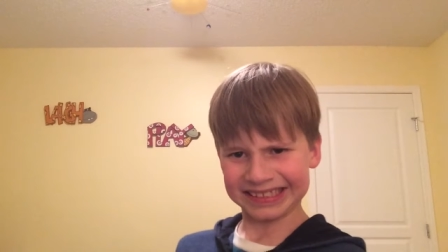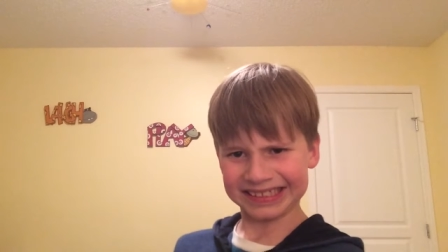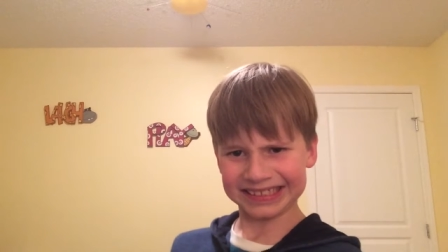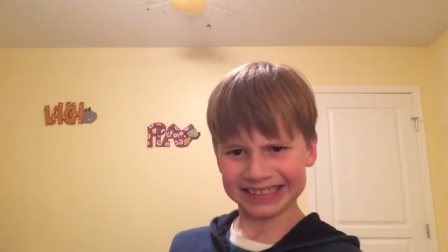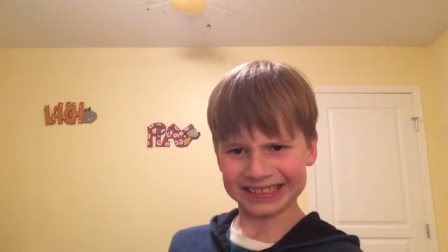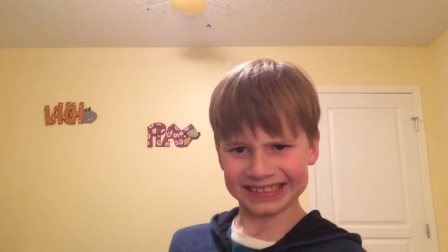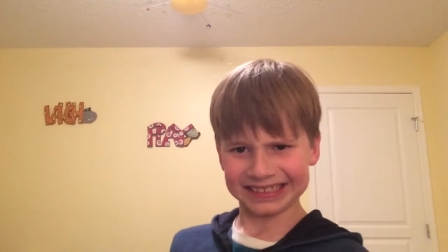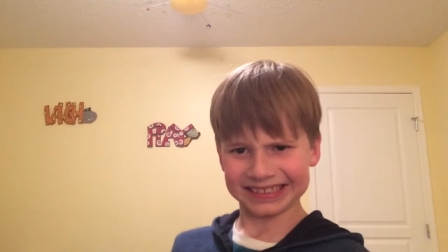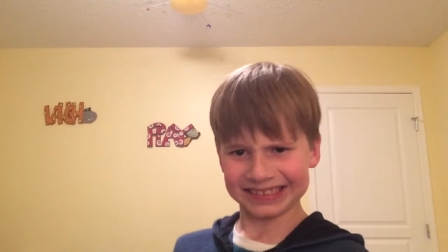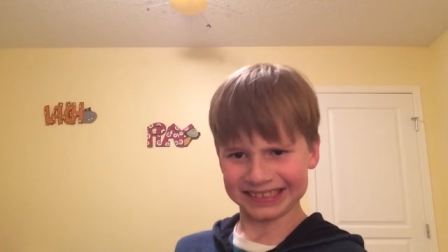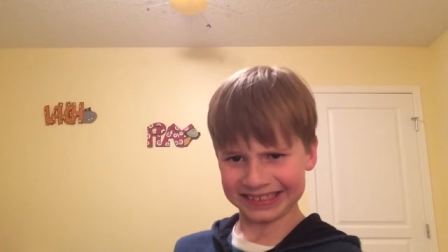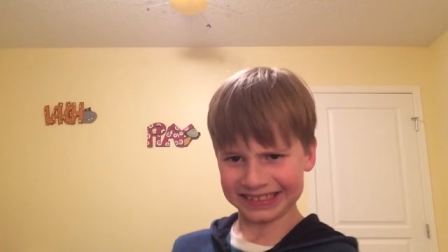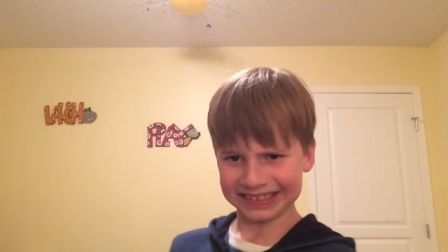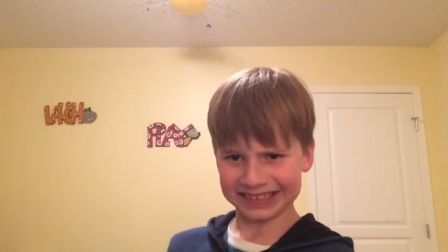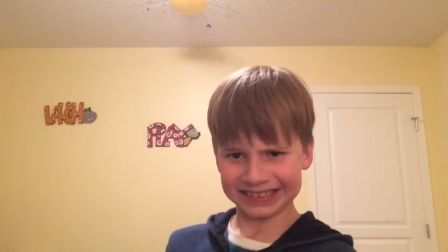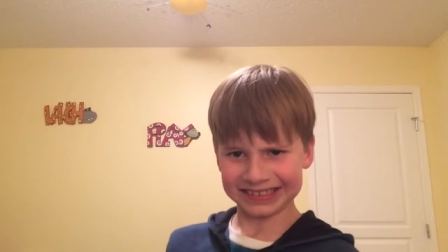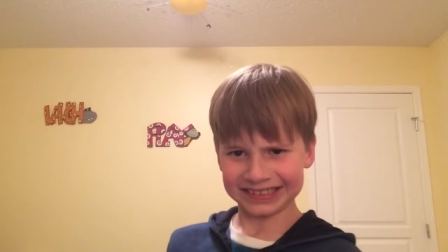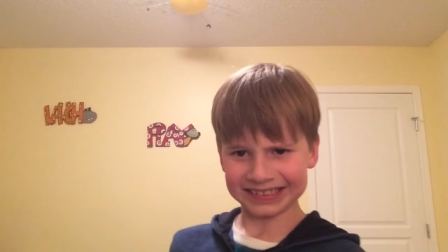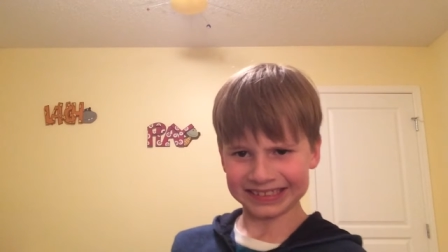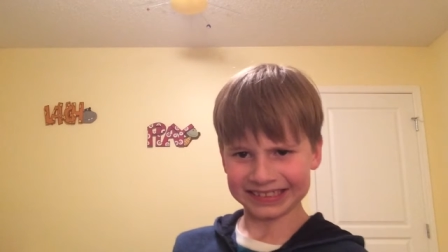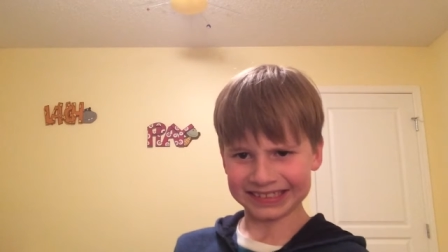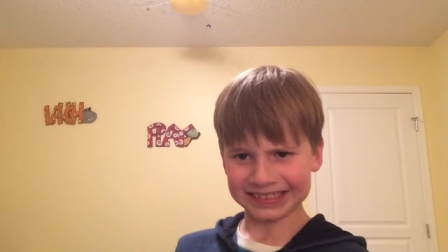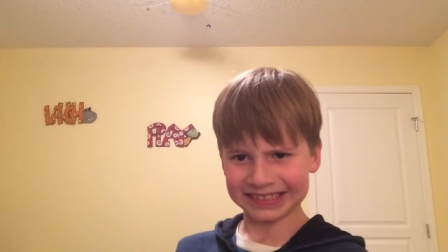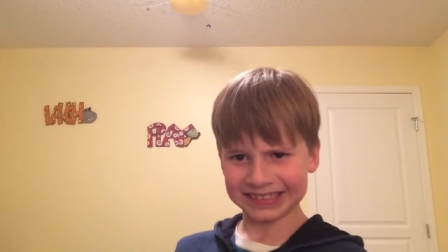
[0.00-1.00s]
Oh,
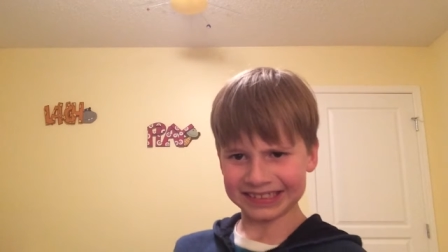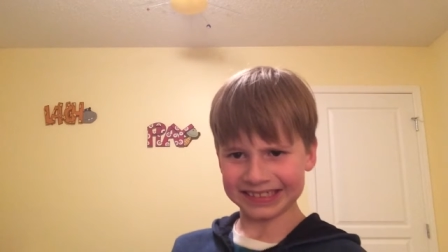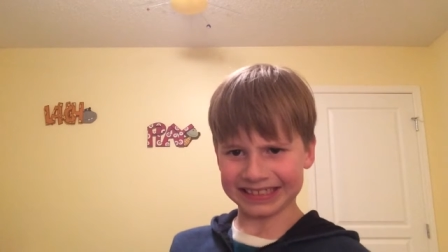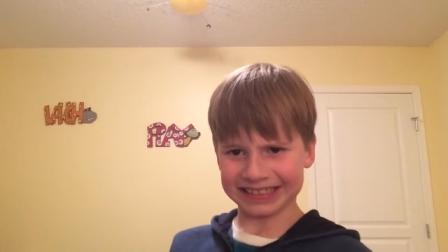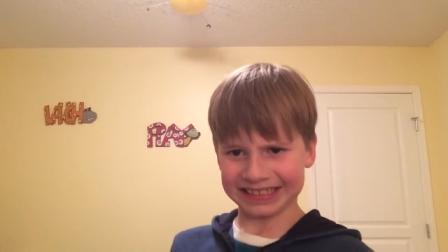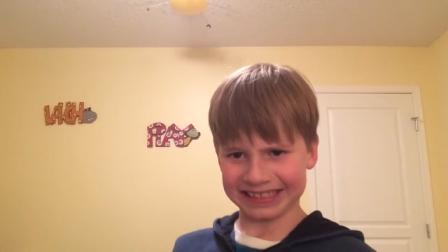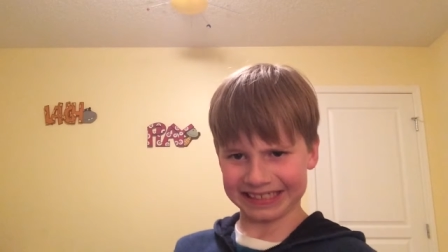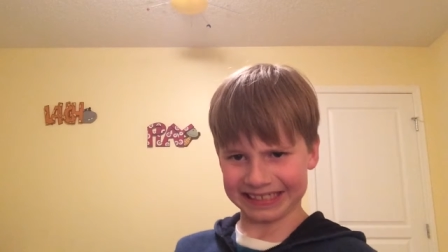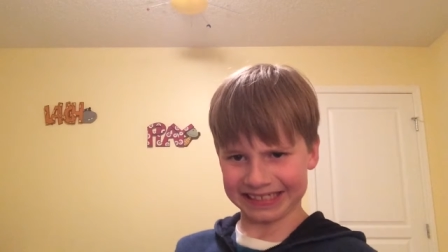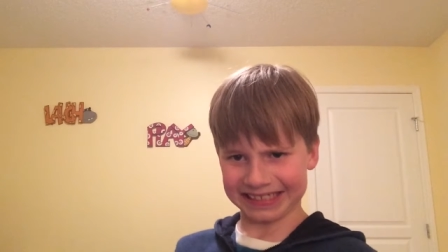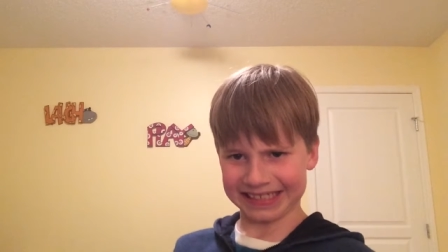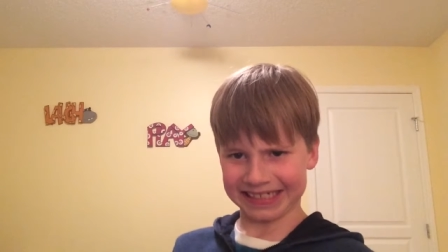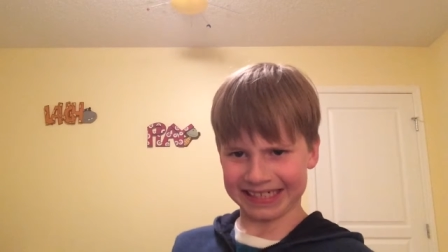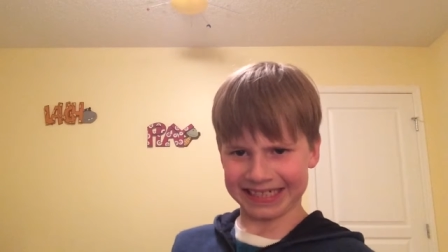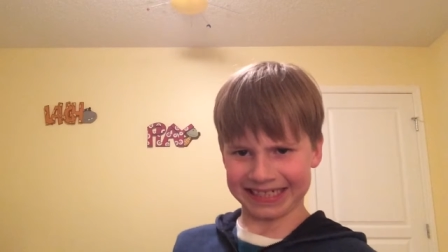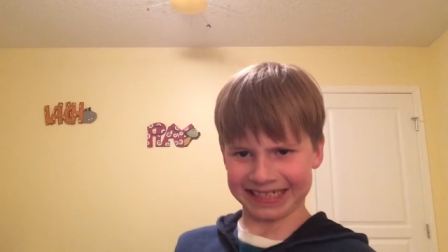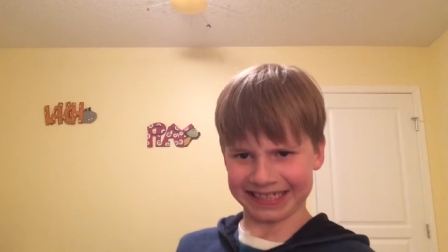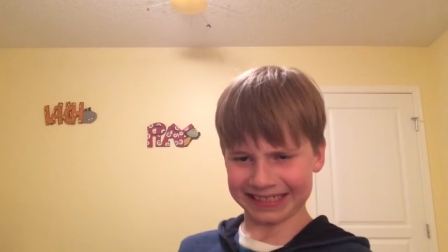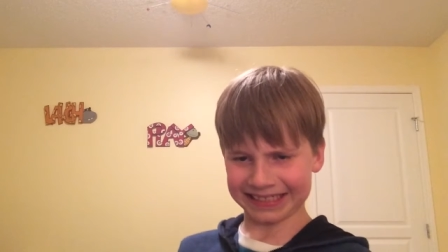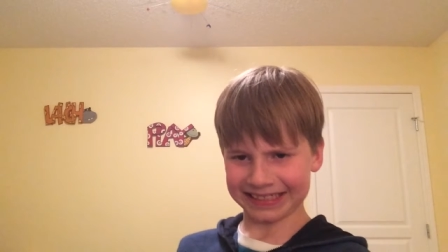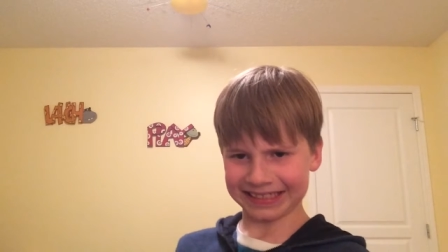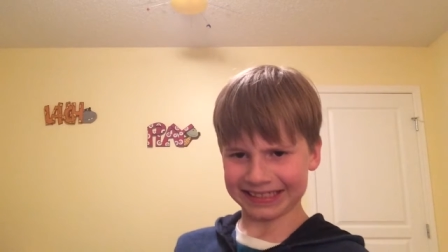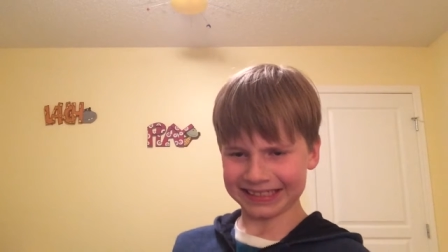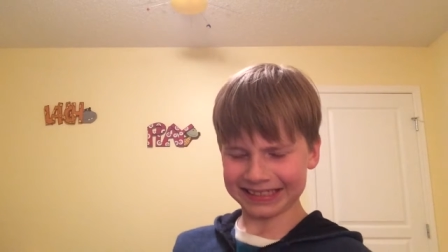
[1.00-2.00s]
look at this
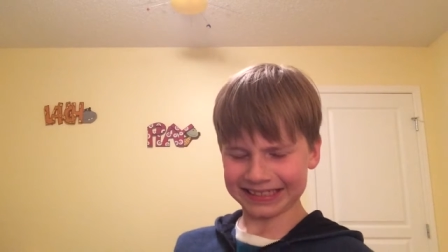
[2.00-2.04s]
guy.